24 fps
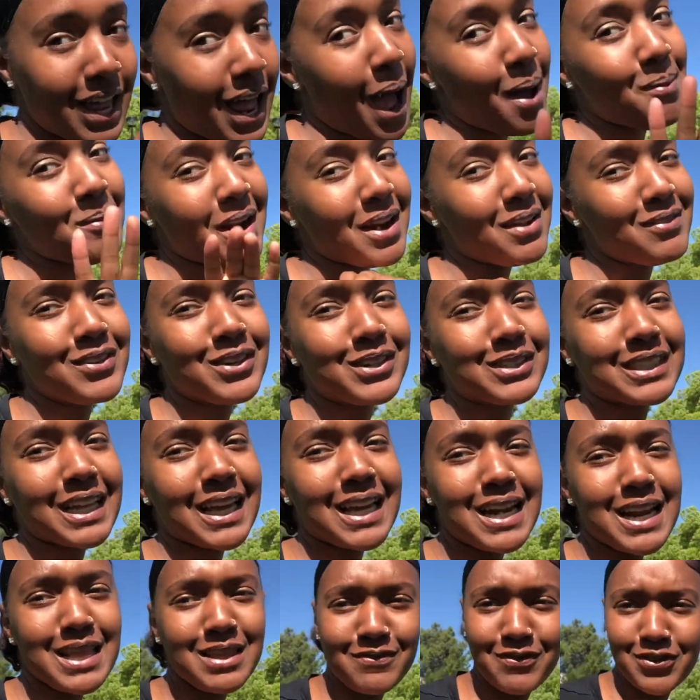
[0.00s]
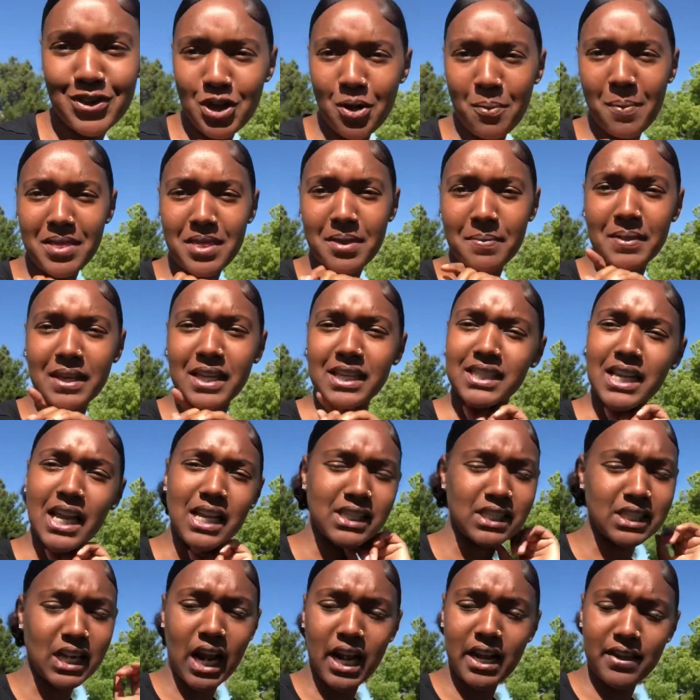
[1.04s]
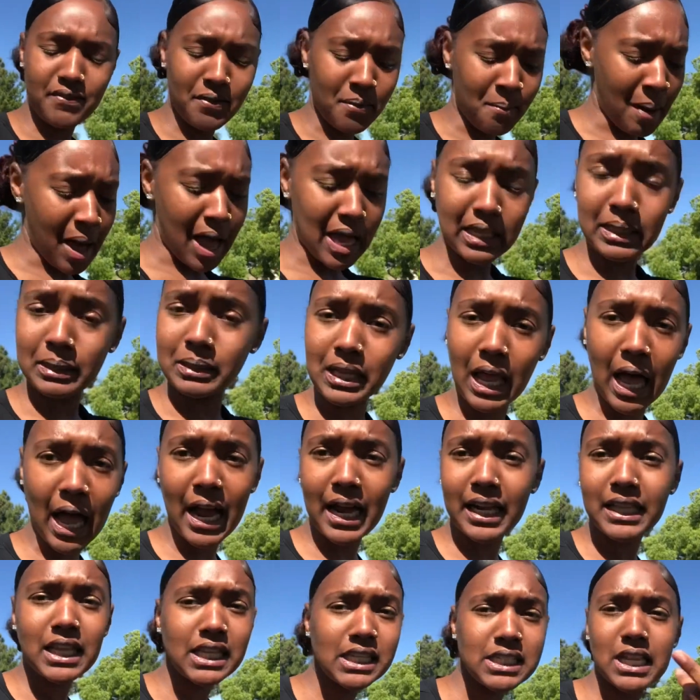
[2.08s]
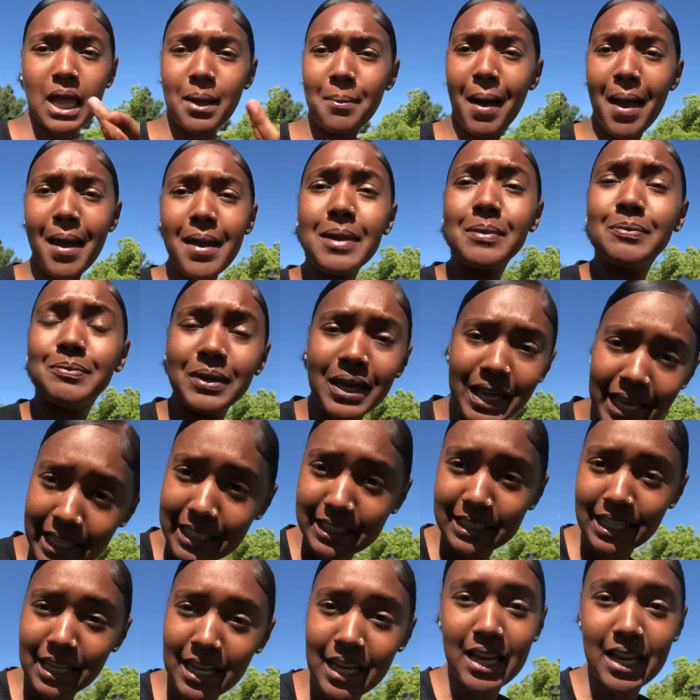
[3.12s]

I'm not even gonna say another for your mother because that's not even my line, that's not my bit.